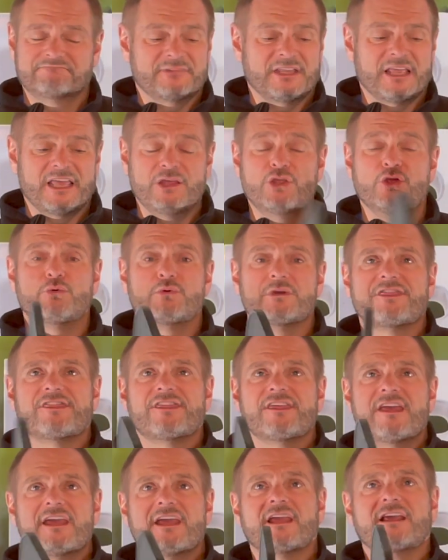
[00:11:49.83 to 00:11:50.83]
You would
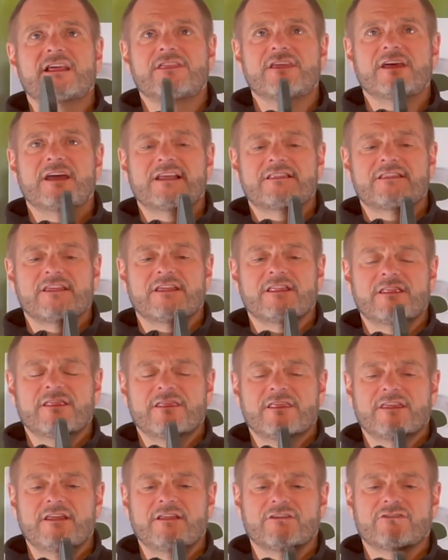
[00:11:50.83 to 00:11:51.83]
think that
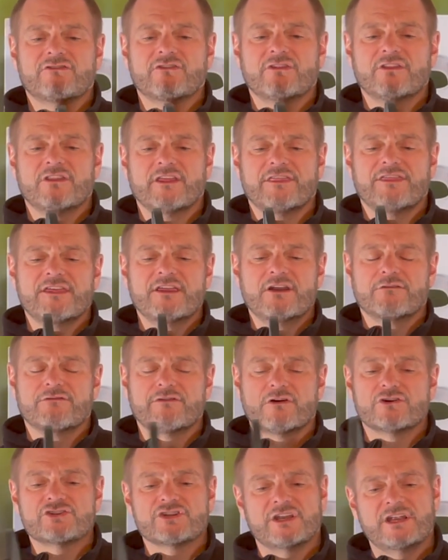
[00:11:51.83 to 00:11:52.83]
the thinner
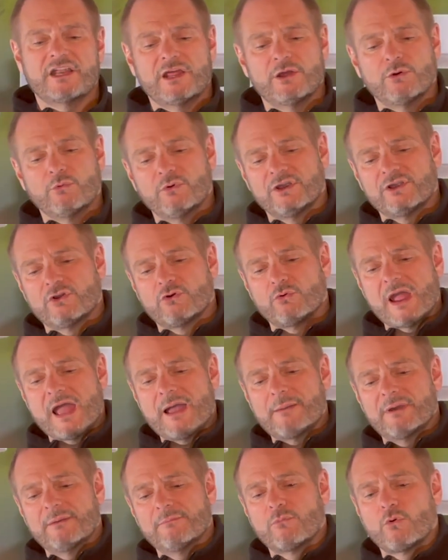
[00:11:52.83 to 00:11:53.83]
version, it would
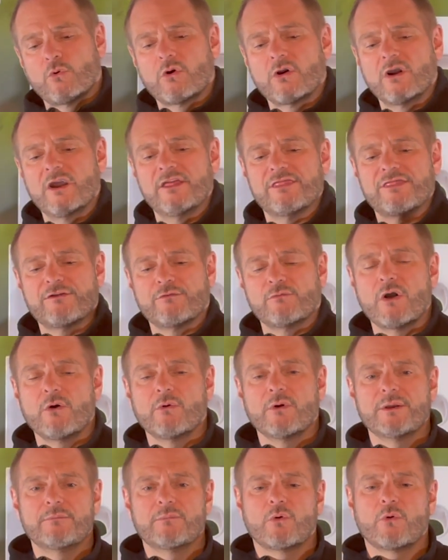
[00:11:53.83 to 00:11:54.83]
grab it more and throw
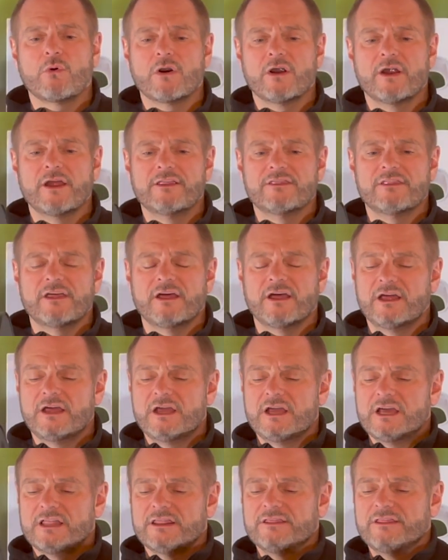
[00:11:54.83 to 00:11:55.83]
it more, and
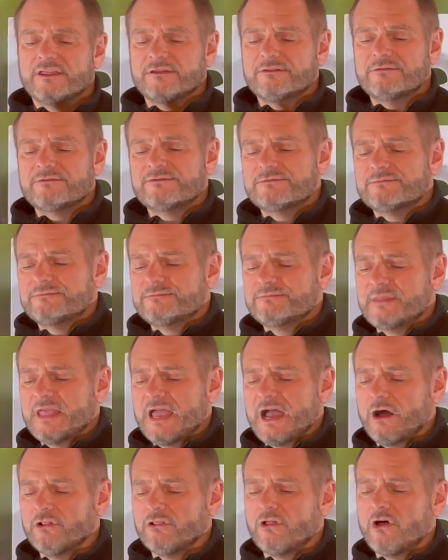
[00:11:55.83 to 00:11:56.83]
the
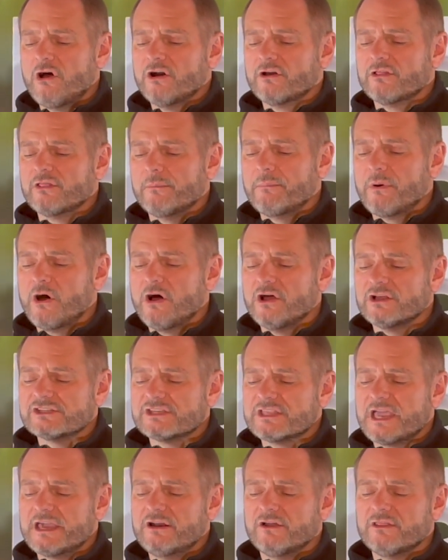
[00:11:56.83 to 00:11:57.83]
how long the ball
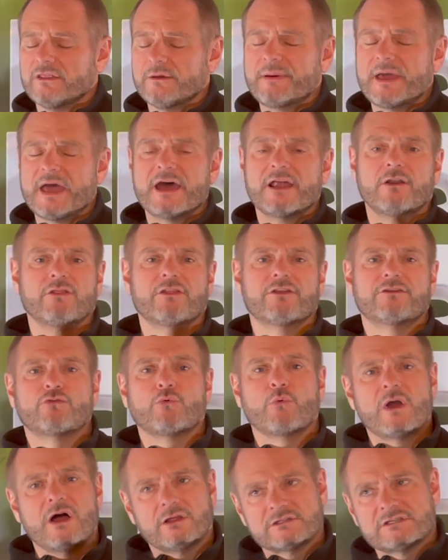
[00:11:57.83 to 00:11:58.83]
stayed on the paddle, the
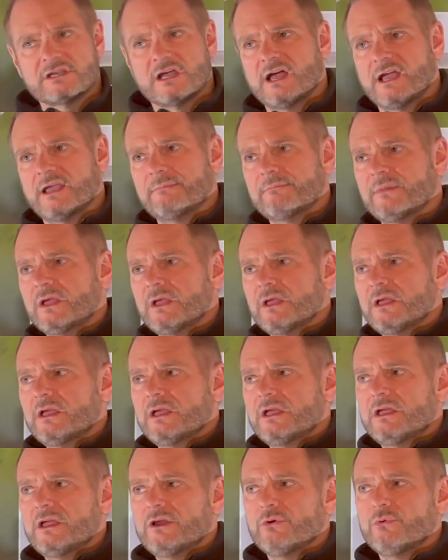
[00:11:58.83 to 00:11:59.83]
dwell time
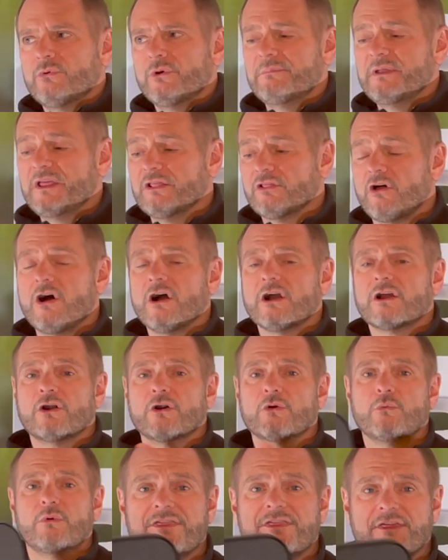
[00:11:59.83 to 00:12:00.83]
would be
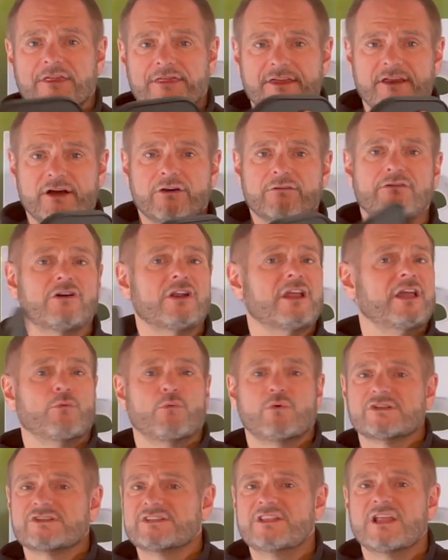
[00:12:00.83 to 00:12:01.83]
longer the thinner. It
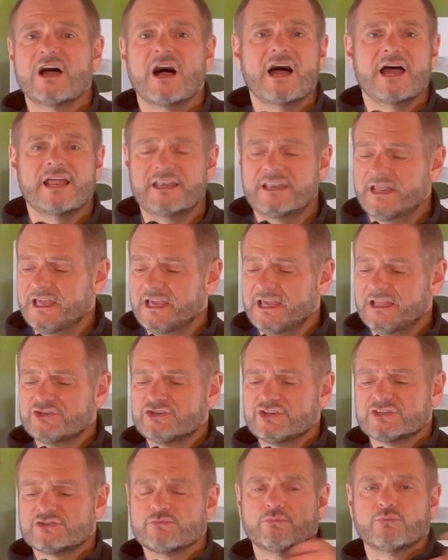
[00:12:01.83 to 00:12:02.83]
was not. It
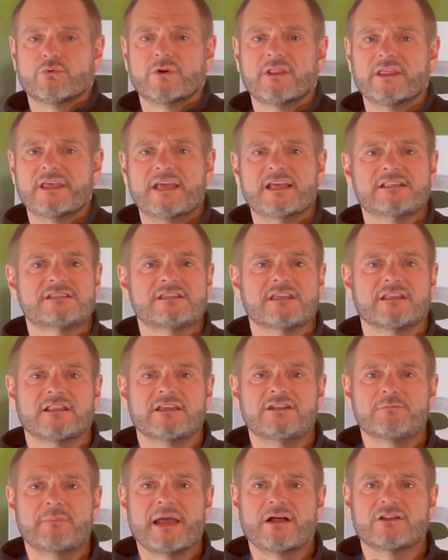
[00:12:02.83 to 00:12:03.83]
just really instantly
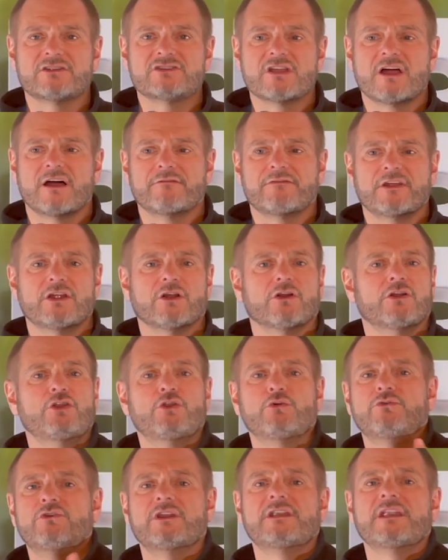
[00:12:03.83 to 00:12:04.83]
bounced off here. You
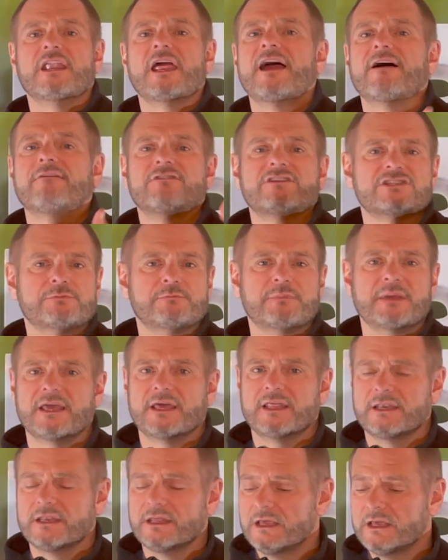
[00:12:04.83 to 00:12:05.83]
didn't have the
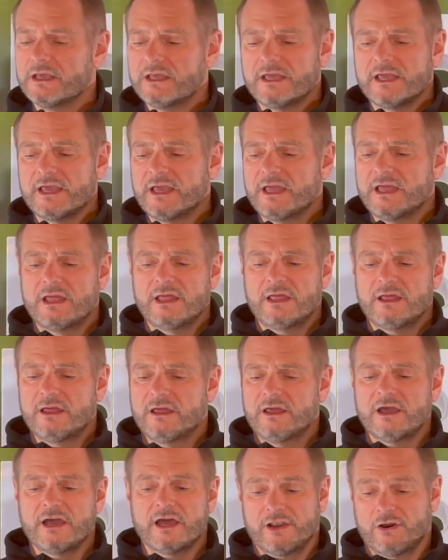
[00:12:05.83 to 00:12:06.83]
spin
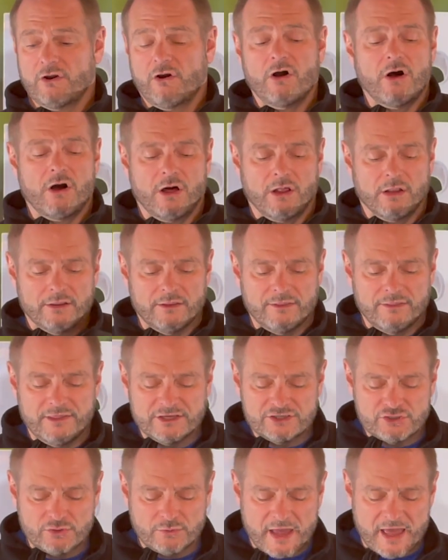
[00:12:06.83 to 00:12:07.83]
at all
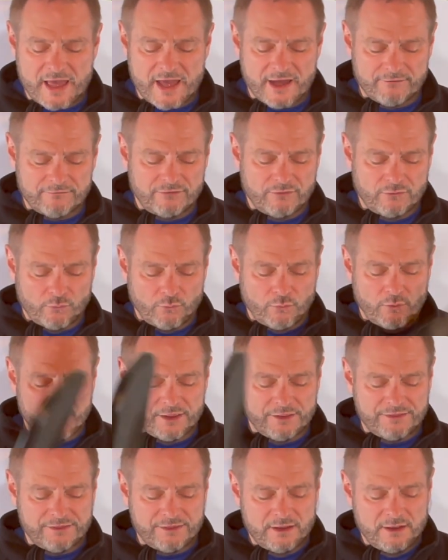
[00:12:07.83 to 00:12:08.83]
that you have
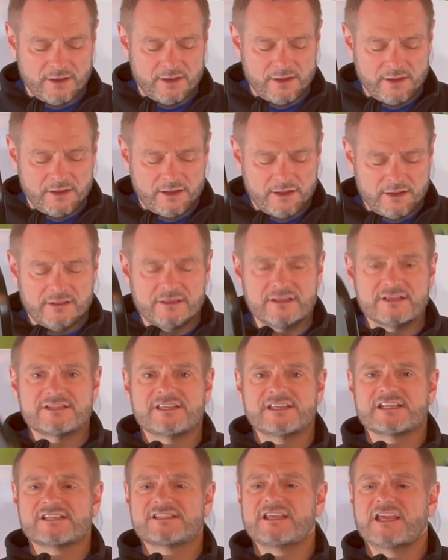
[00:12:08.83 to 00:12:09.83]
with the
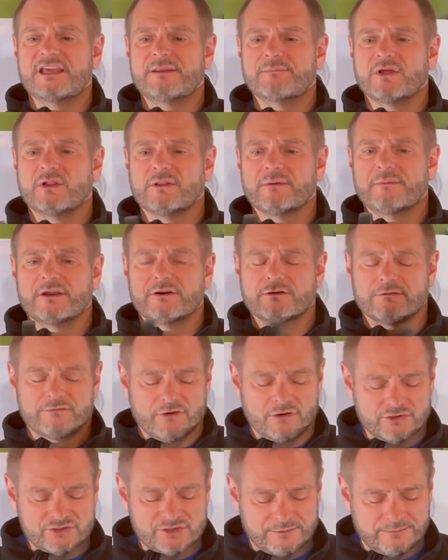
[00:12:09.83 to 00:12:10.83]
16 millimeter
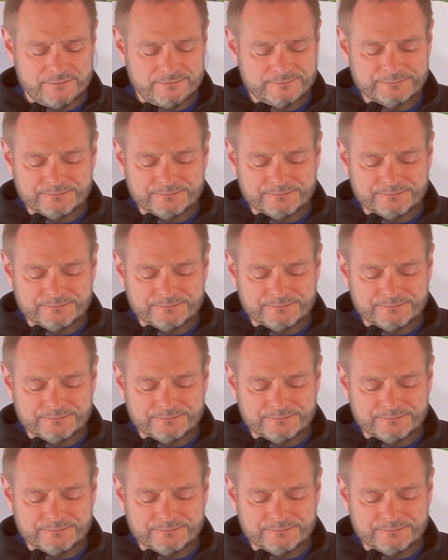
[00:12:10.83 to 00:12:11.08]
version.